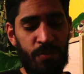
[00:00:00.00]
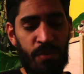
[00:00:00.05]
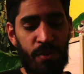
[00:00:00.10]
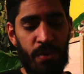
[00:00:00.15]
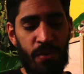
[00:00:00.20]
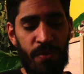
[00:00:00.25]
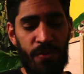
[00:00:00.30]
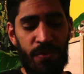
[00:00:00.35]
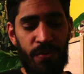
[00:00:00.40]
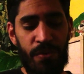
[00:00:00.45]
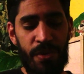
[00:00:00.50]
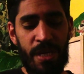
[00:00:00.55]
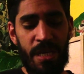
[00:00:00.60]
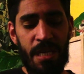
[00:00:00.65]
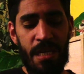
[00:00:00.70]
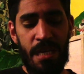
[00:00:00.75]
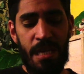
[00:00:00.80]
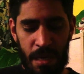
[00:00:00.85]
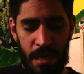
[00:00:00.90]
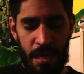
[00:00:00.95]
Pro
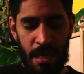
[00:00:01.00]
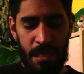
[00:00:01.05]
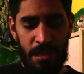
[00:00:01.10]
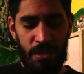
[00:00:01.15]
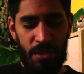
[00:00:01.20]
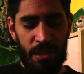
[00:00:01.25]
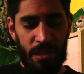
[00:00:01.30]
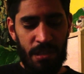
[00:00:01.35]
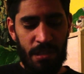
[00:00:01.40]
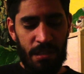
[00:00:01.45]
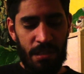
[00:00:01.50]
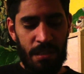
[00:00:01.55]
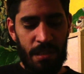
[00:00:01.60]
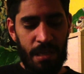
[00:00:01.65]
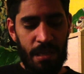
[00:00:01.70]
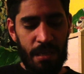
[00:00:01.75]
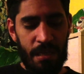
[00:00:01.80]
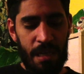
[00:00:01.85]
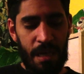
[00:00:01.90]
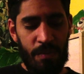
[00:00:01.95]
3. It just
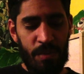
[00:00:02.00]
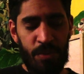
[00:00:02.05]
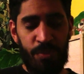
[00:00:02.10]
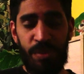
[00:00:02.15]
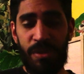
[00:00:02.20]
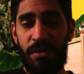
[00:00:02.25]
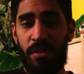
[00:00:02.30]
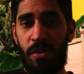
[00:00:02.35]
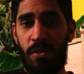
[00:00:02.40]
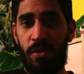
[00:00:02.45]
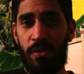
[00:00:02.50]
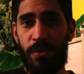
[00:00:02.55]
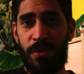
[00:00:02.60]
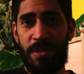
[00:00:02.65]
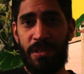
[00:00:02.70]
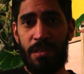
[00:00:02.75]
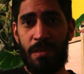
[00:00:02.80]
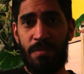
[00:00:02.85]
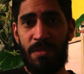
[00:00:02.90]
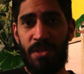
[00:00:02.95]
uh, comes preloaded
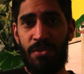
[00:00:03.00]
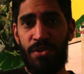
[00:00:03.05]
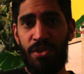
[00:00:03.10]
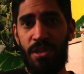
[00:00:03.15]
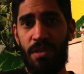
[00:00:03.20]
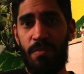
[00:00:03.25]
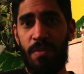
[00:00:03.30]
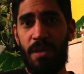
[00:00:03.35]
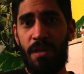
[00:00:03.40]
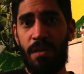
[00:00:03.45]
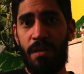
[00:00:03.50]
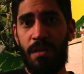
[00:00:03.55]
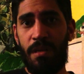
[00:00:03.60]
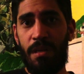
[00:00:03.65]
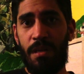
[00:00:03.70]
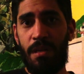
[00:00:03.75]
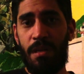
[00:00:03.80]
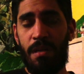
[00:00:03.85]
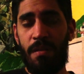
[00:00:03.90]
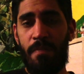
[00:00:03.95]
with some Toshiba
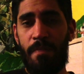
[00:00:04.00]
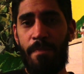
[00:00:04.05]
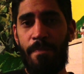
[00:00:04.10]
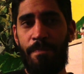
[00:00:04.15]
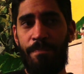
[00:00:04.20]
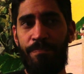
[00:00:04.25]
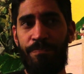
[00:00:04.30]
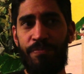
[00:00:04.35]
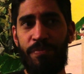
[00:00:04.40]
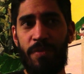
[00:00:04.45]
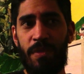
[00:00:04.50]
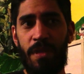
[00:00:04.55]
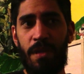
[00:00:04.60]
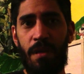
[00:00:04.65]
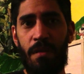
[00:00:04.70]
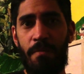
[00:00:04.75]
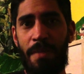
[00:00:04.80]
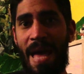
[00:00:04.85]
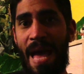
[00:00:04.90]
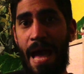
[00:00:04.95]
um,
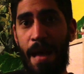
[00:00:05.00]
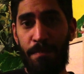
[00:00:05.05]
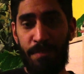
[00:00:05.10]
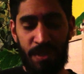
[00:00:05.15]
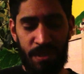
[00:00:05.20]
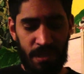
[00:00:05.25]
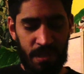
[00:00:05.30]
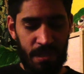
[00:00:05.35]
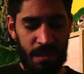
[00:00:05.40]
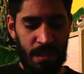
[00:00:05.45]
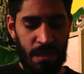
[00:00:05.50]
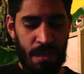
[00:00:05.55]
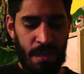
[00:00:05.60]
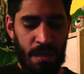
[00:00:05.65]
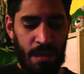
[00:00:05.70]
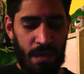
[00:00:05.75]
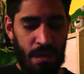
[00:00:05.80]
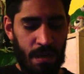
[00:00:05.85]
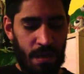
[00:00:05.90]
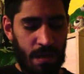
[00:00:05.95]
um, apps
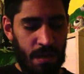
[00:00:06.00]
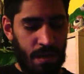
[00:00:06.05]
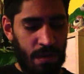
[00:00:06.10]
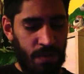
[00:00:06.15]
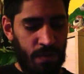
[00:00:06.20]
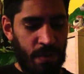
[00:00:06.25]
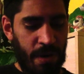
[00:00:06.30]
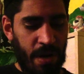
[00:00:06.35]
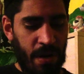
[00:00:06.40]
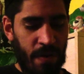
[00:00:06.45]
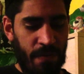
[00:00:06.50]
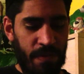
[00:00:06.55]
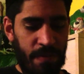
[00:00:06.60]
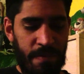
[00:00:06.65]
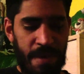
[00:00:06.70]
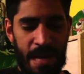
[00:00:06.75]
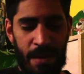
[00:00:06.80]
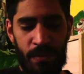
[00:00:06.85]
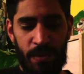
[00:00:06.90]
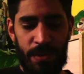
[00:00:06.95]
uh, right off the
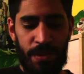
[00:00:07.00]
bat.